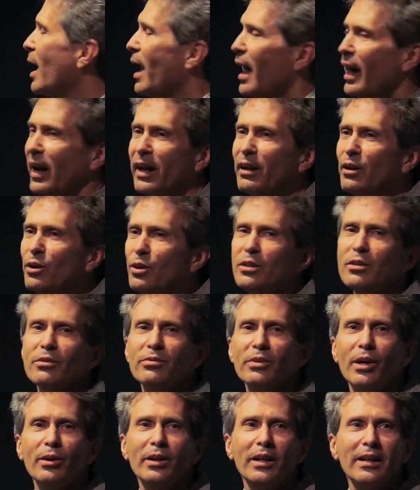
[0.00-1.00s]
And I couldn't
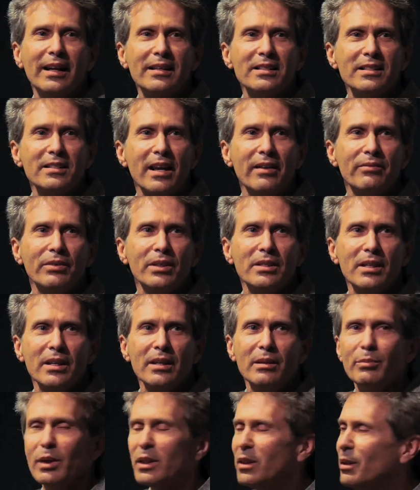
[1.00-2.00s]
have known it at
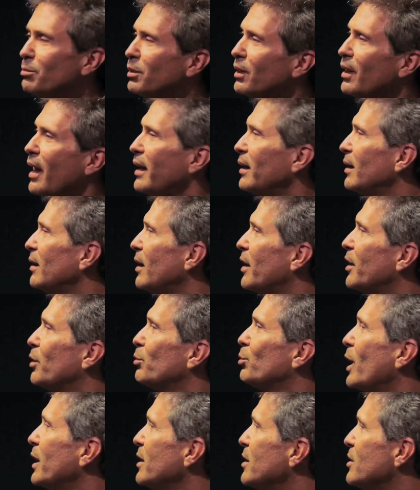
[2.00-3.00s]
17, but the planet had
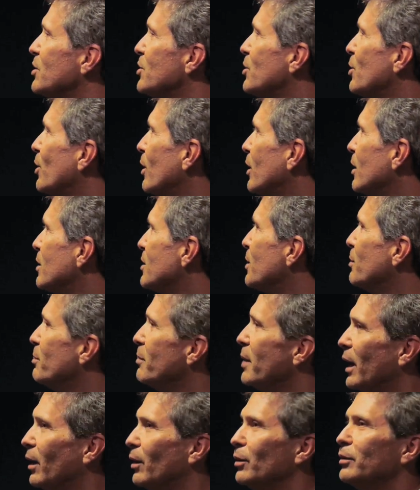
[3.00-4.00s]
already started to
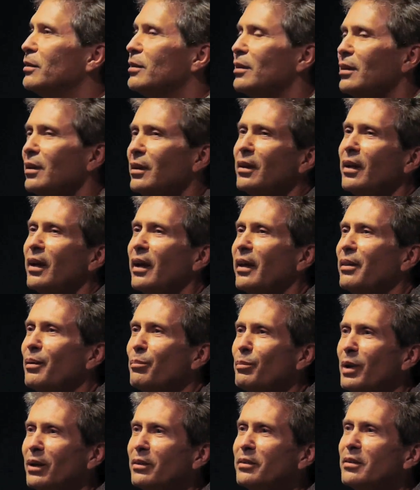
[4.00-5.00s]
melt, and the
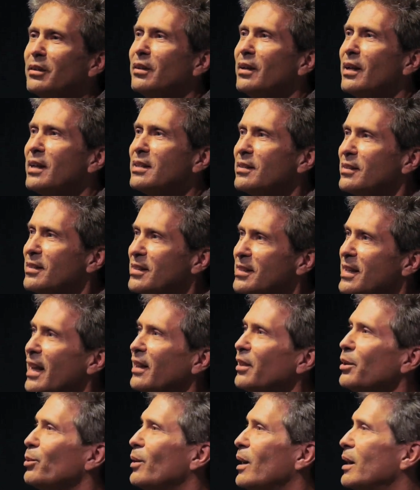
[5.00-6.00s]
melting has
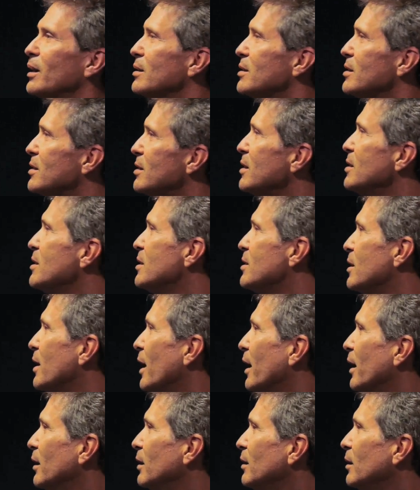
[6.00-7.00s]
accelerated since
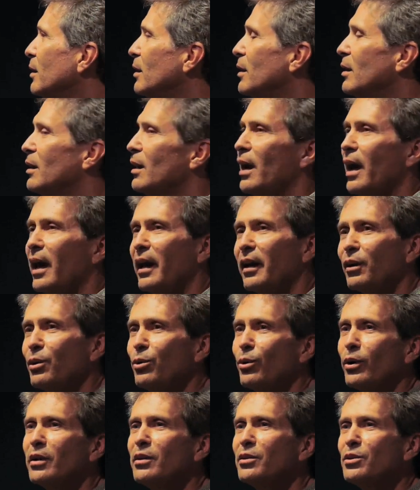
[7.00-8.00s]
then. And
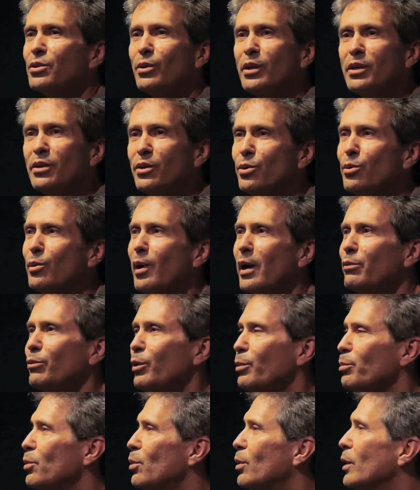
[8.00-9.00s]
according to a UN
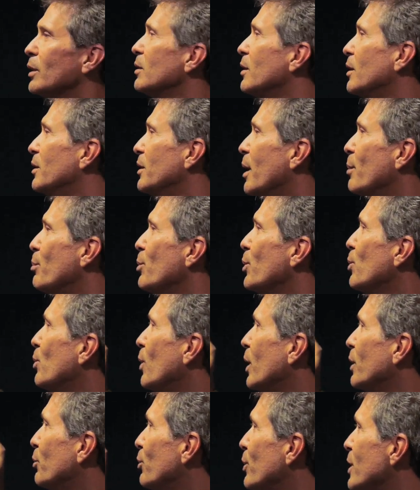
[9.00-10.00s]
report, the
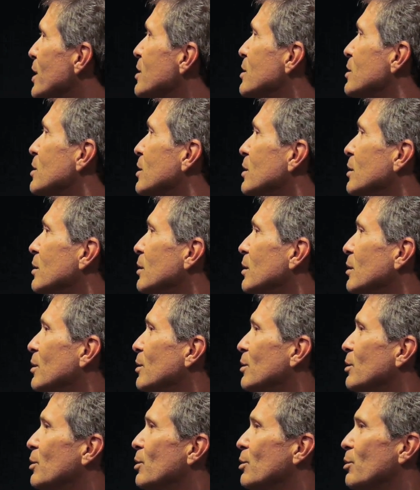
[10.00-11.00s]
#1 reason
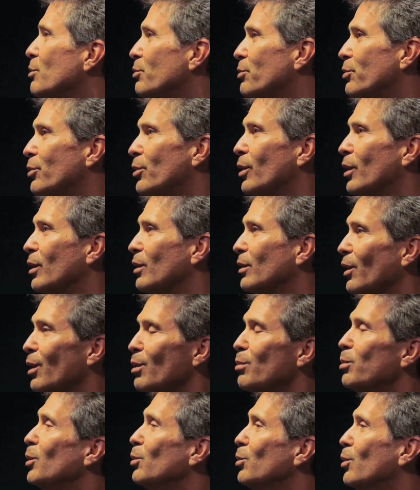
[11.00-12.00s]
for
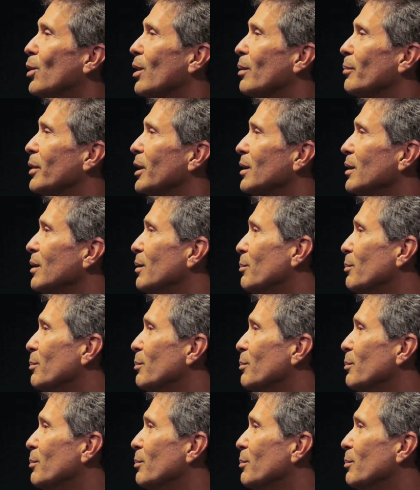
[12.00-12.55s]
global warming,